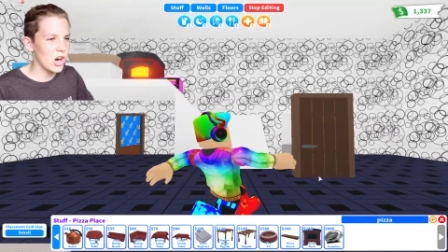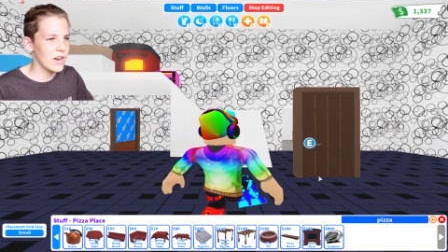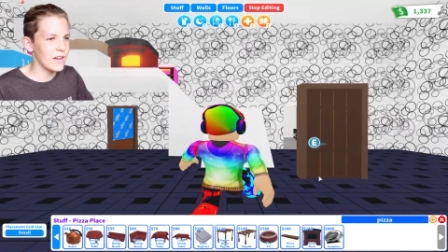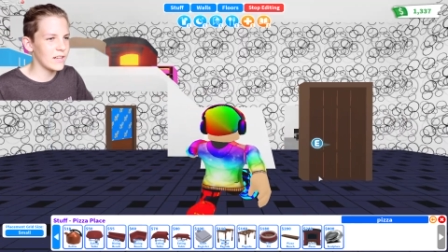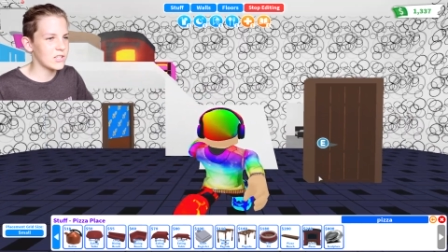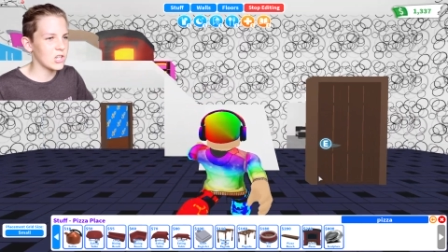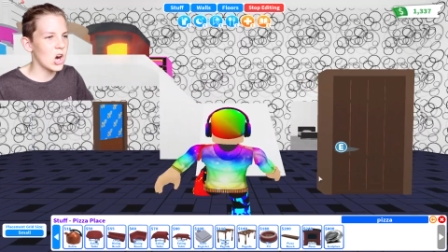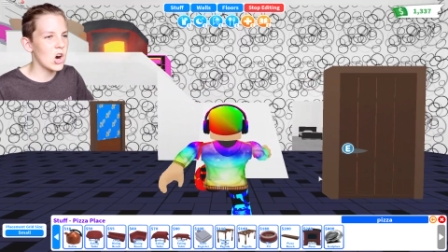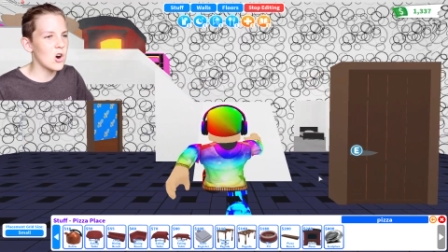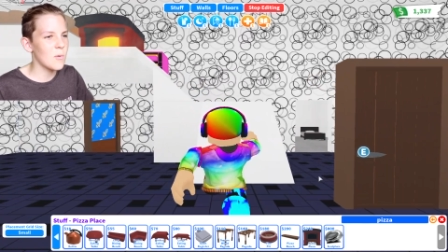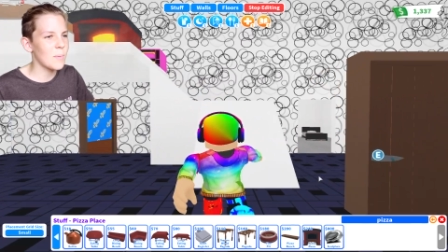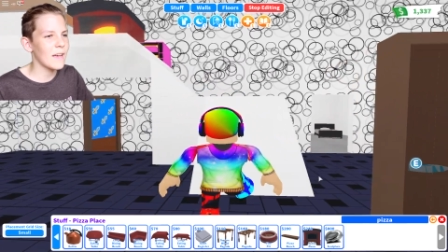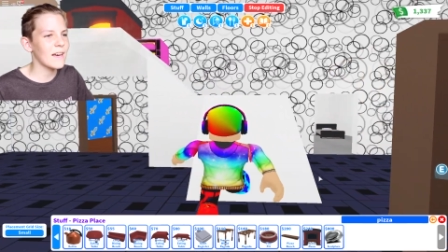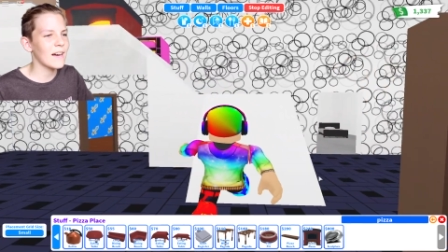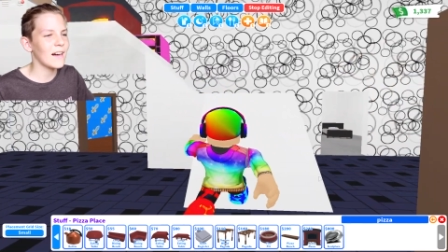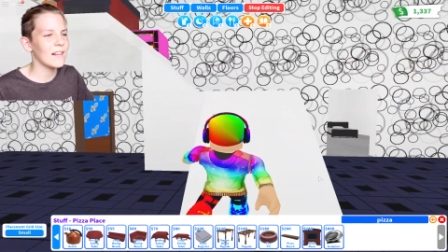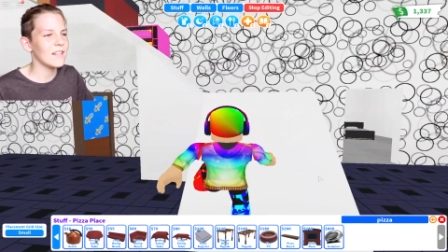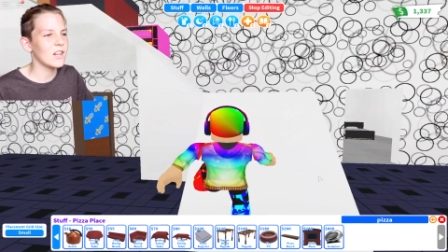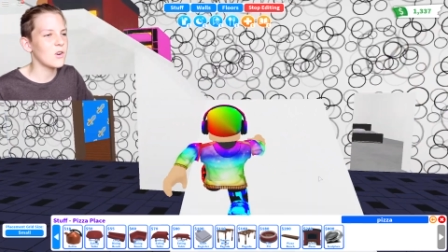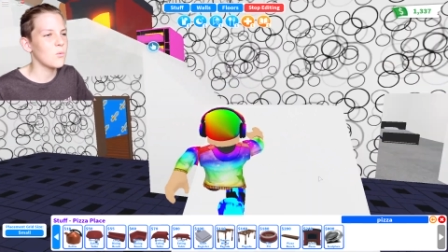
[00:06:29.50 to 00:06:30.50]
it's all been
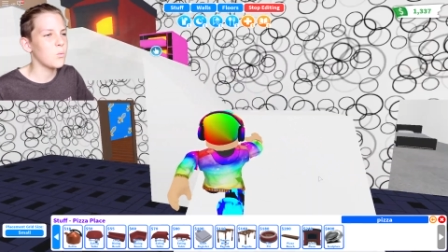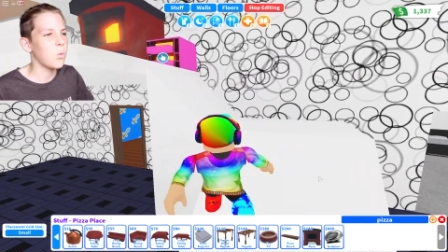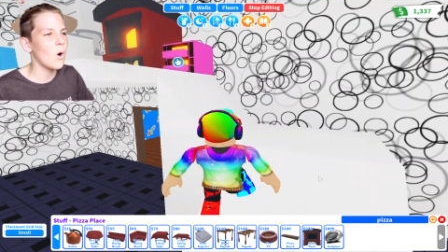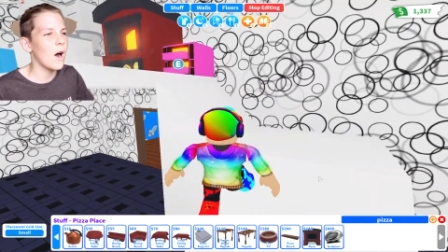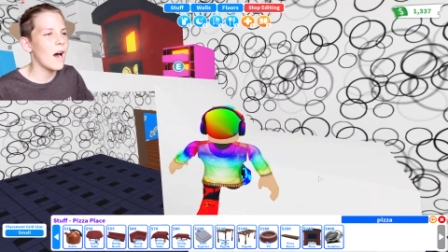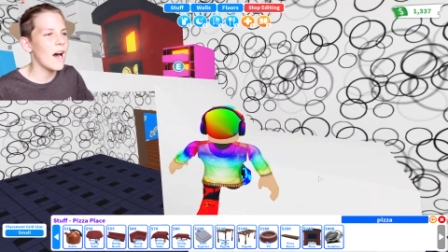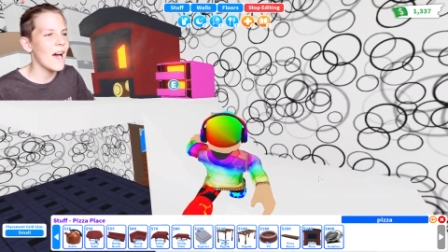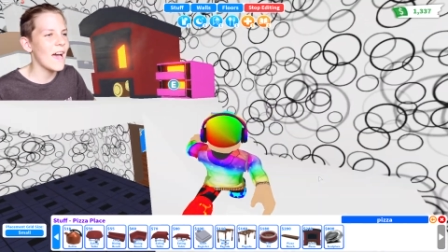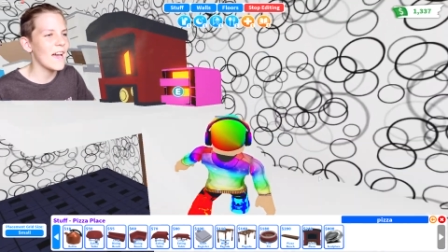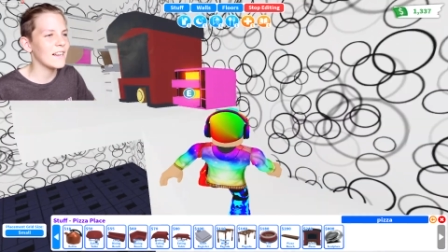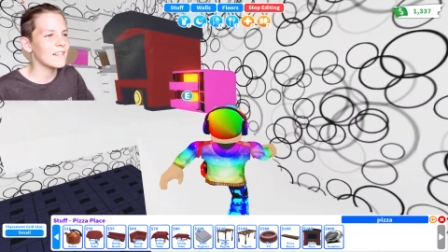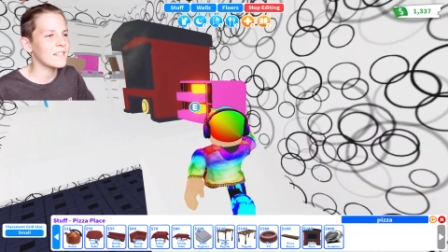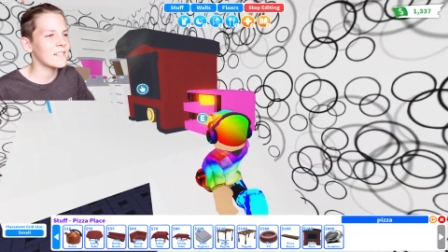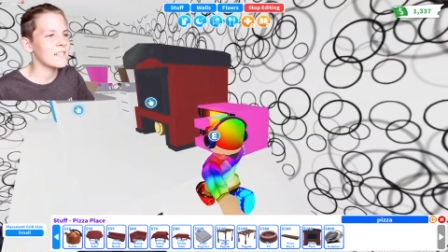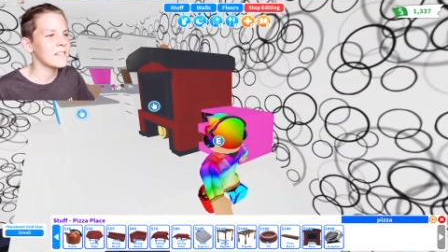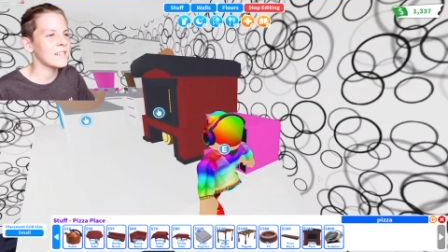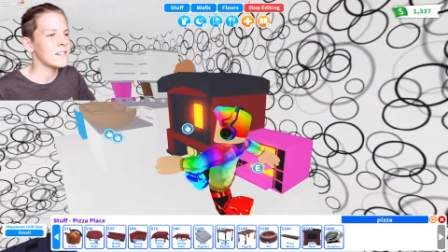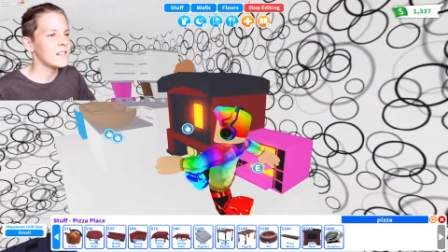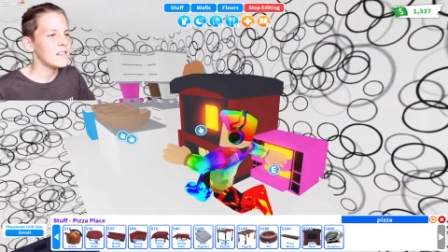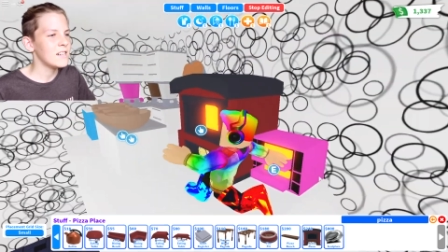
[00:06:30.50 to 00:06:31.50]
colored
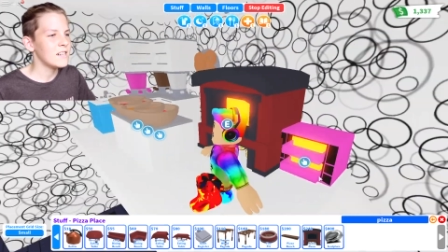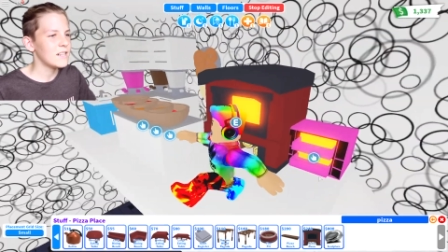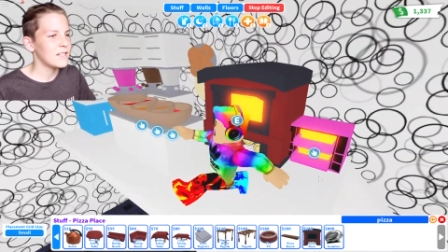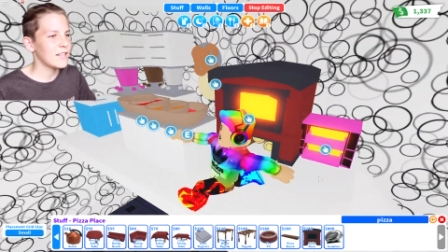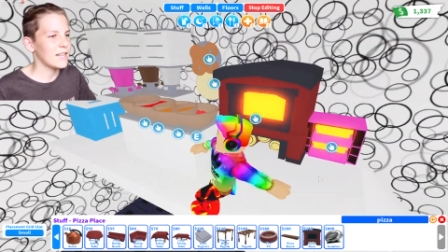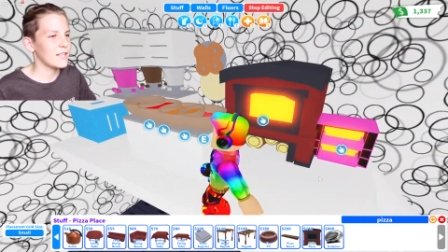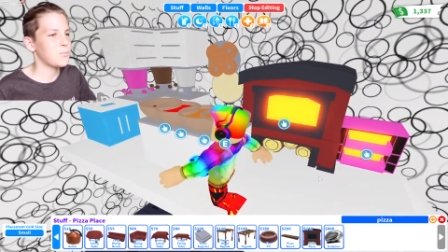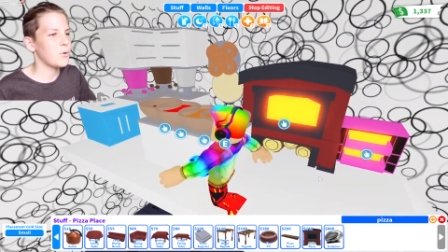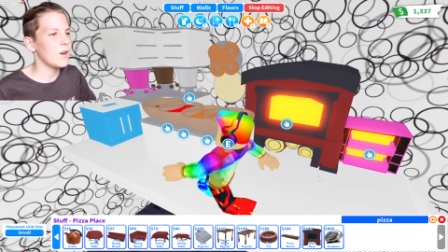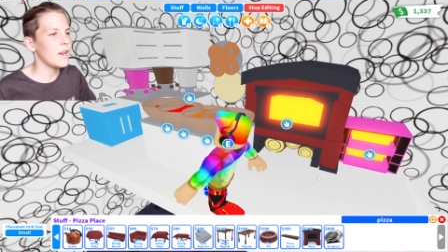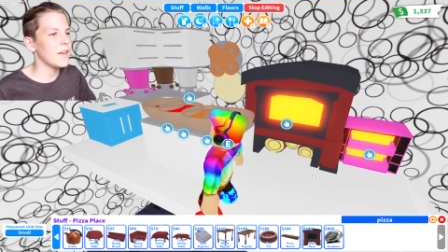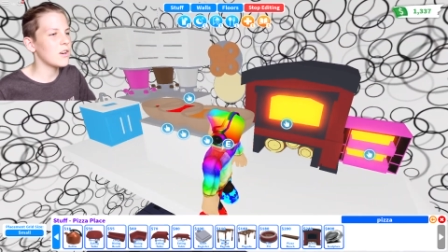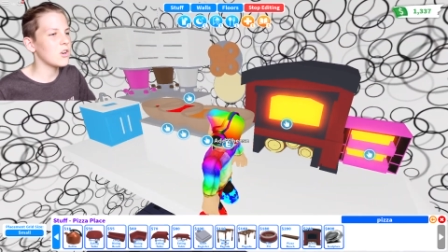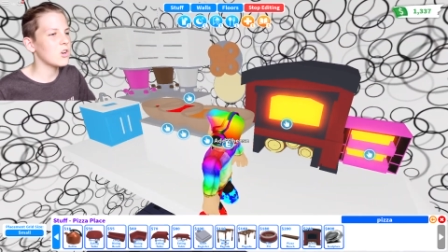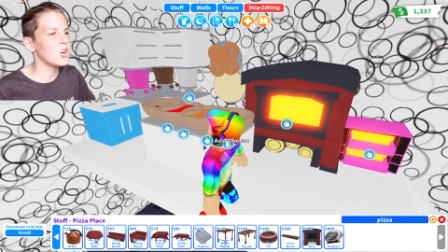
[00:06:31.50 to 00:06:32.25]
white. That's pretty